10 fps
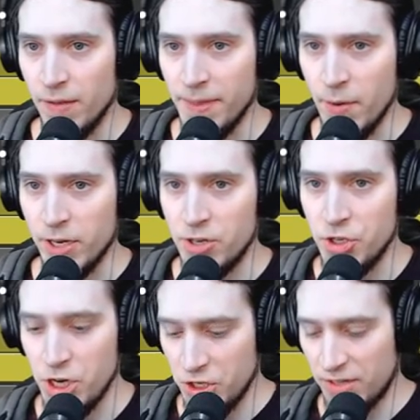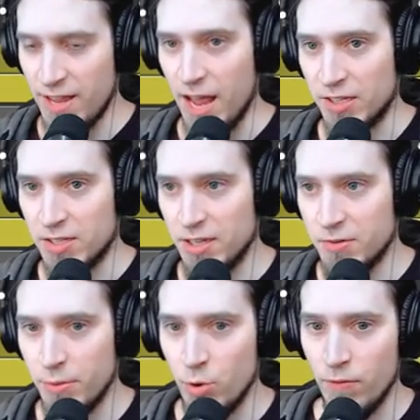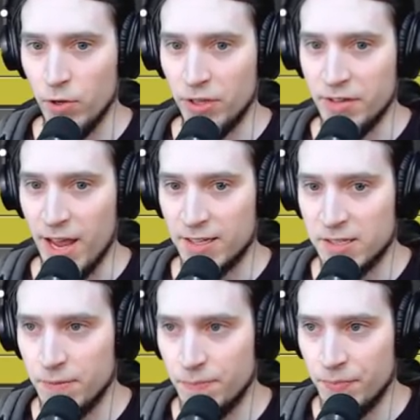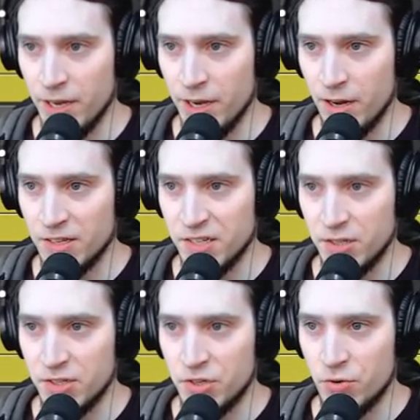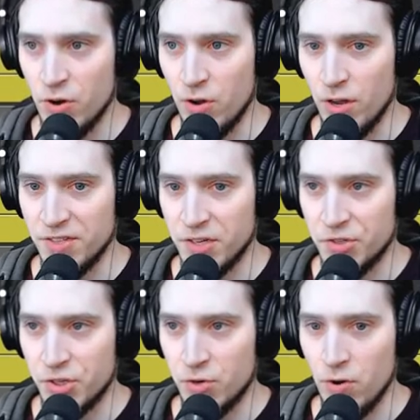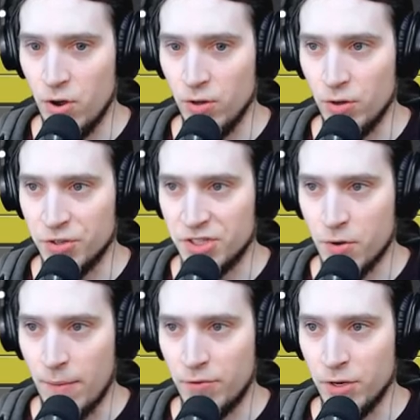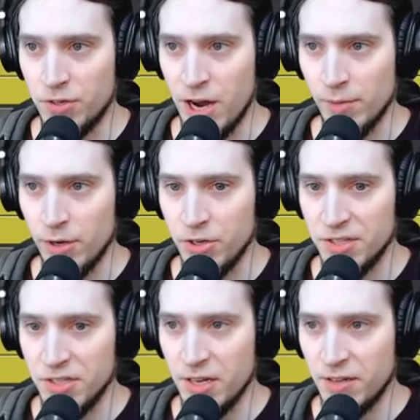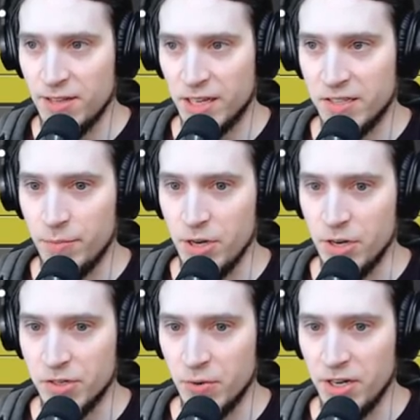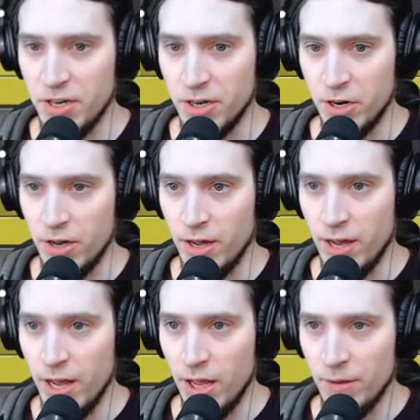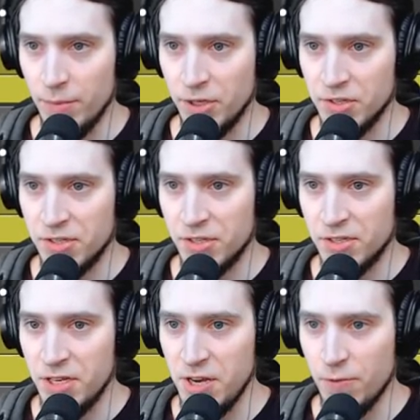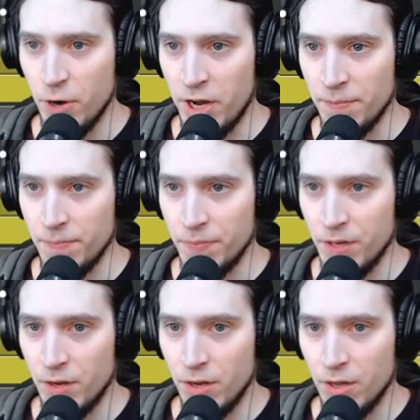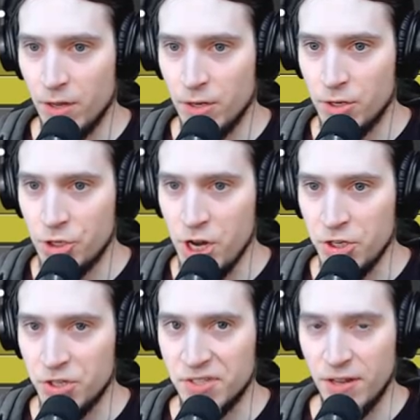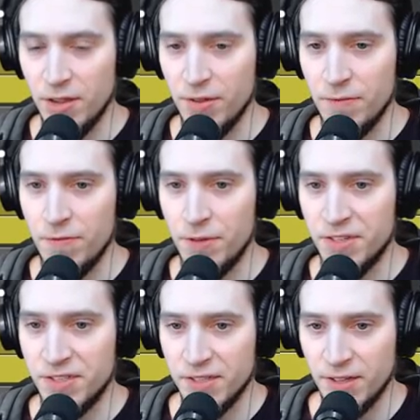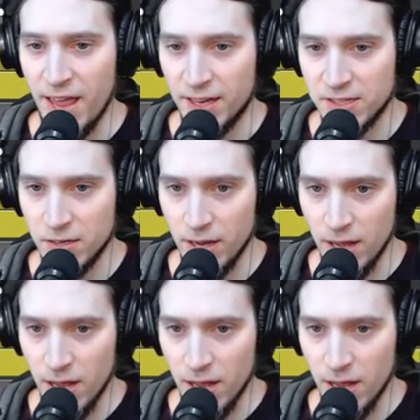Now I can change the text. Let's remove all the text. And I, as I scroll, as I scroll or scrub through the timeline, you can see that the text appears right here, because this keyframe changes the the, this, the text.